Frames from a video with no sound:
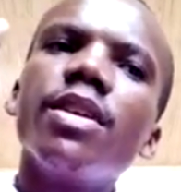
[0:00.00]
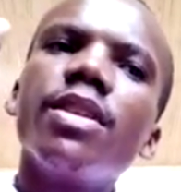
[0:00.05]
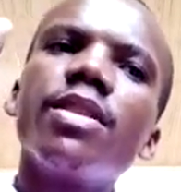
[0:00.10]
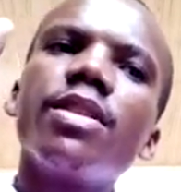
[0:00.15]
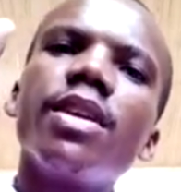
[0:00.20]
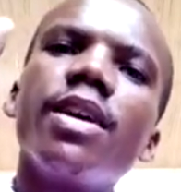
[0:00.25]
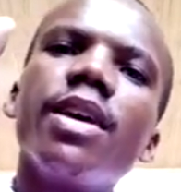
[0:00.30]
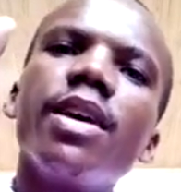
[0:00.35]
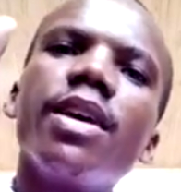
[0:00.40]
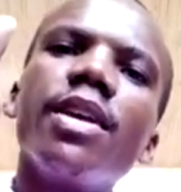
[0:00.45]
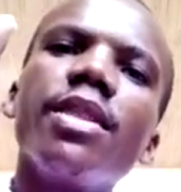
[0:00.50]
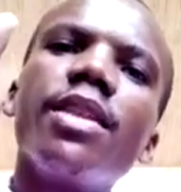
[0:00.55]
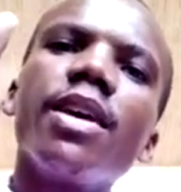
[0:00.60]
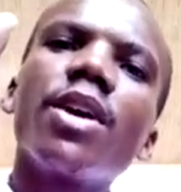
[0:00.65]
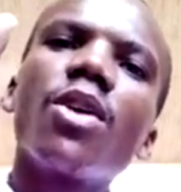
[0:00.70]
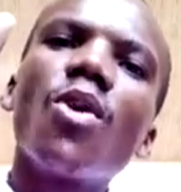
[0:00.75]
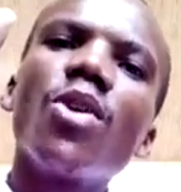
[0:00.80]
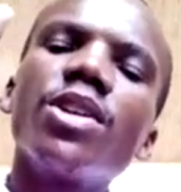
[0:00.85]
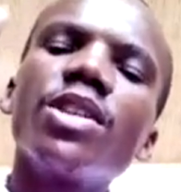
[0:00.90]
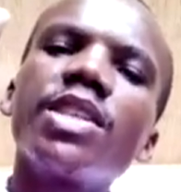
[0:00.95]
the
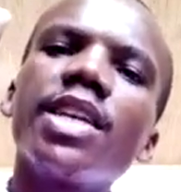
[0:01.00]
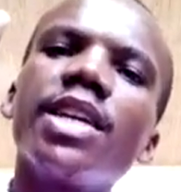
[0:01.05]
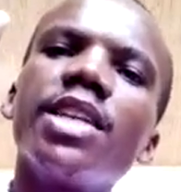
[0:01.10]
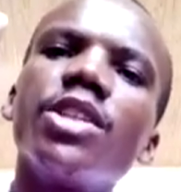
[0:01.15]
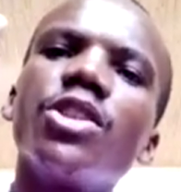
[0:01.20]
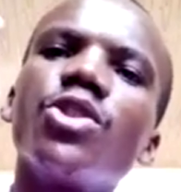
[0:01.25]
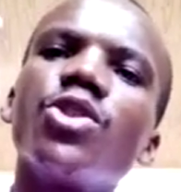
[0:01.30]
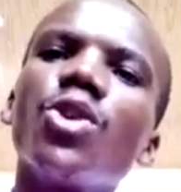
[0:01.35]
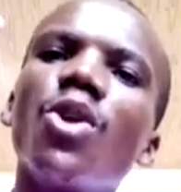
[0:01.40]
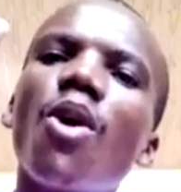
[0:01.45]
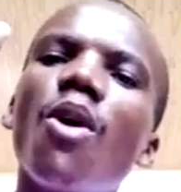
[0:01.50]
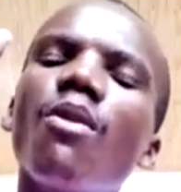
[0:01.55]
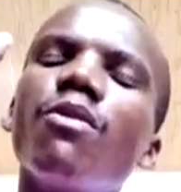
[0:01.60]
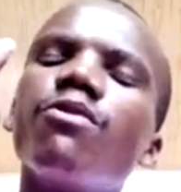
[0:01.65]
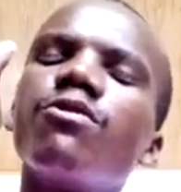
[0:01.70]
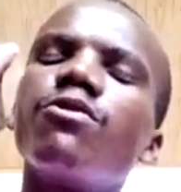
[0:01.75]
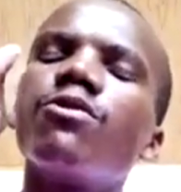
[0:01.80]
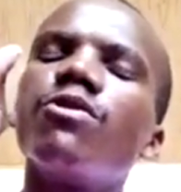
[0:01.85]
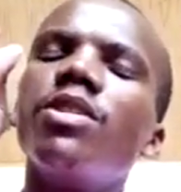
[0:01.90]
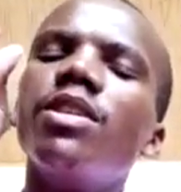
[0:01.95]
content of
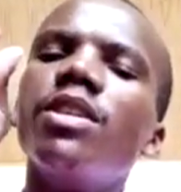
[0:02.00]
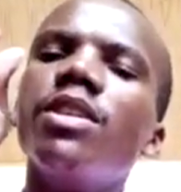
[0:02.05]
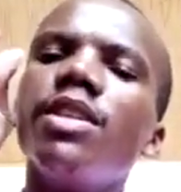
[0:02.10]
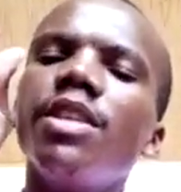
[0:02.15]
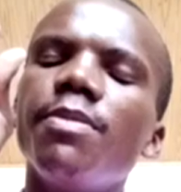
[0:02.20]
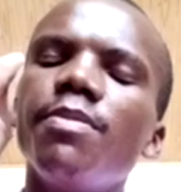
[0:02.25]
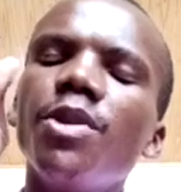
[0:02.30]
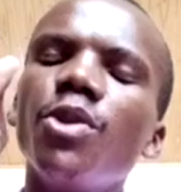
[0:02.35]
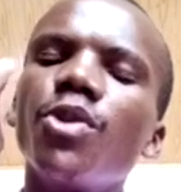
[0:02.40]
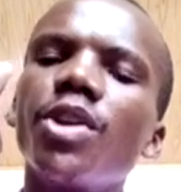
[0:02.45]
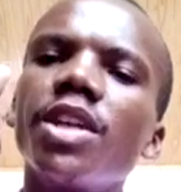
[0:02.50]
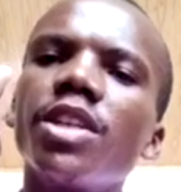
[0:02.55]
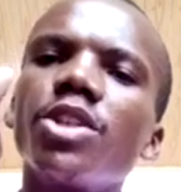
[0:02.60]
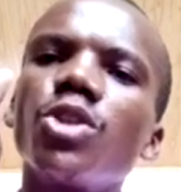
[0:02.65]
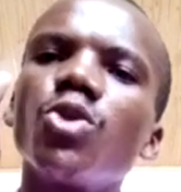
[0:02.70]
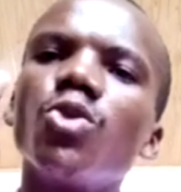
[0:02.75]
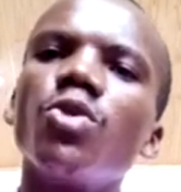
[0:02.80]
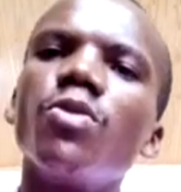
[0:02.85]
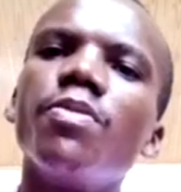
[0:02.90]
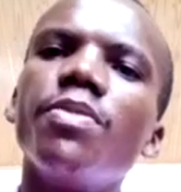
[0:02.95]
the burette
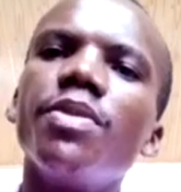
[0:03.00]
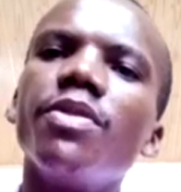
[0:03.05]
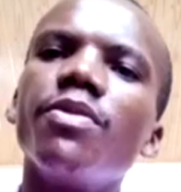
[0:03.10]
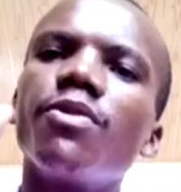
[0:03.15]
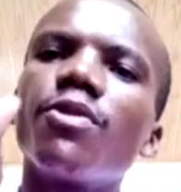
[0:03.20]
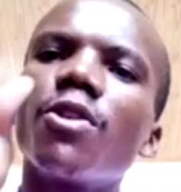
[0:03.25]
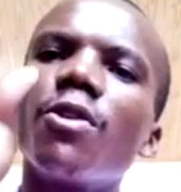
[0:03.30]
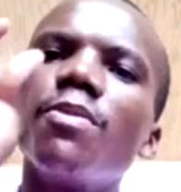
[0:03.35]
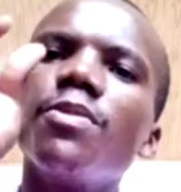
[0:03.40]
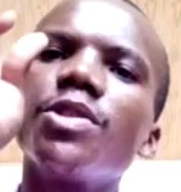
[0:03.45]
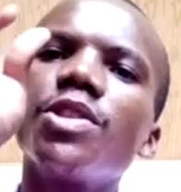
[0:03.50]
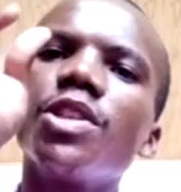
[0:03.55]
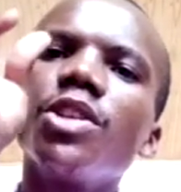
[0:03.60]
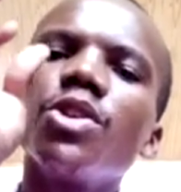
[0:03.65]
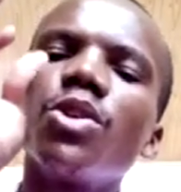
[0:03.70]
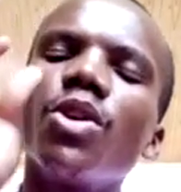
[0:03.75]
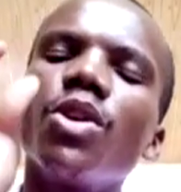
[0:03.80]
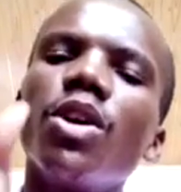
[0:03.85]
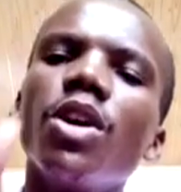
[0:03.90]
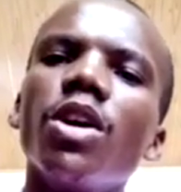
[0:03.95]
should be from
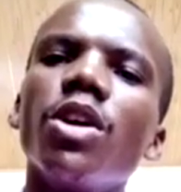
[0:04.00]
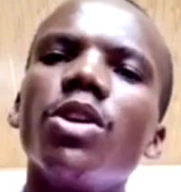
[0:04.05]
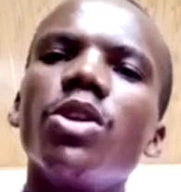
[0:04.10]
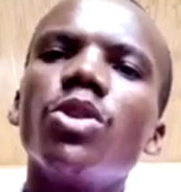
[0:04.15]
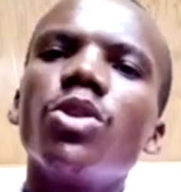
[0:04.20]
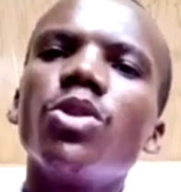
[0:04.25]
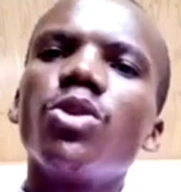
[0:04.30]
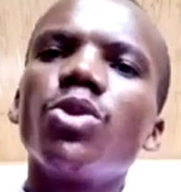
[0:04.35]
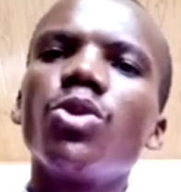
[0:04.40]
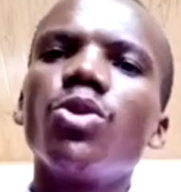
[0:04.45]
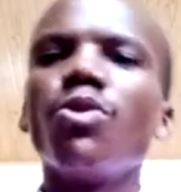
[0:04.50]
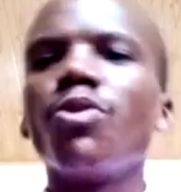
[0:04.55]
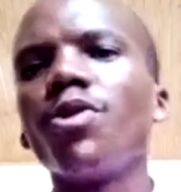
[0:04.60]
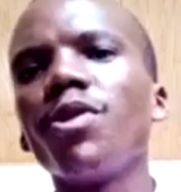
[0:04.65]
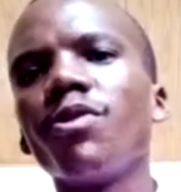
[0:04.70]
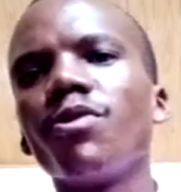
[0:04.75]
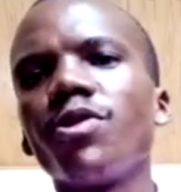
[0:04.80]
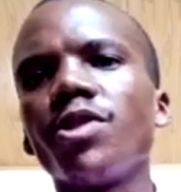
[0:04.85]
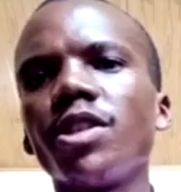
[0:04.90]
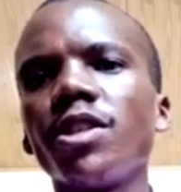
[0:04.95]
0 to
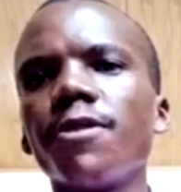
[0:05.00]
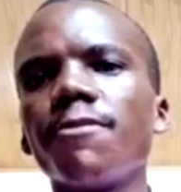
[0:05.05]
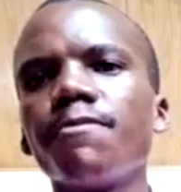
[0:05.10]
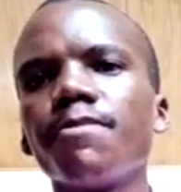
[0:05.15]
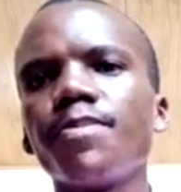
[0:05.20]
50.